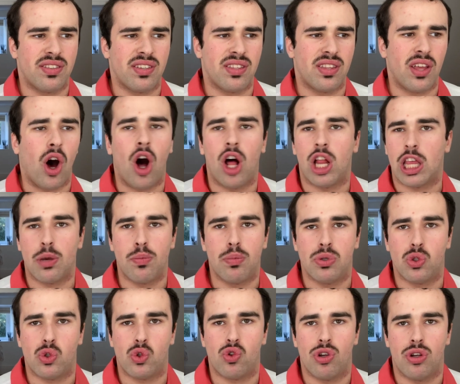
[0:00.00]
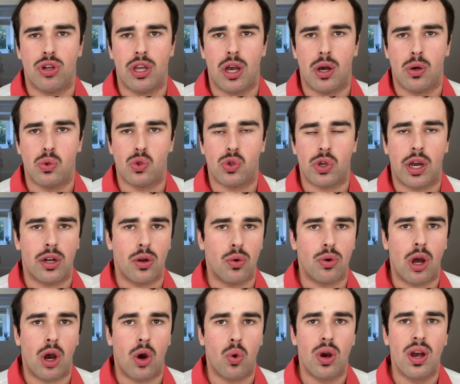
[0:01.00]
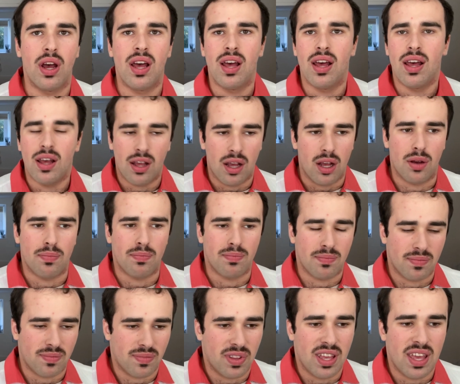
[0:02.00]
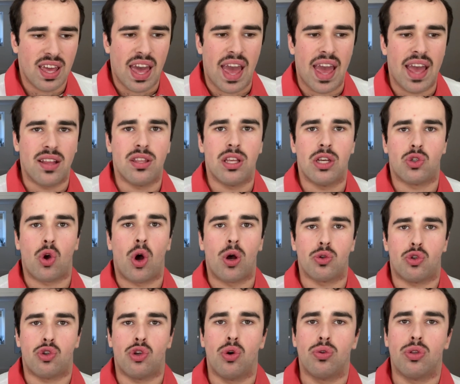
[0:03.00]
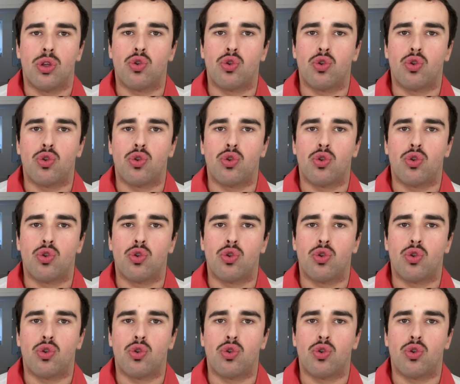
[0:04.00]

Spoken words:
at the Hollywood Studios. I don't know. And there's also the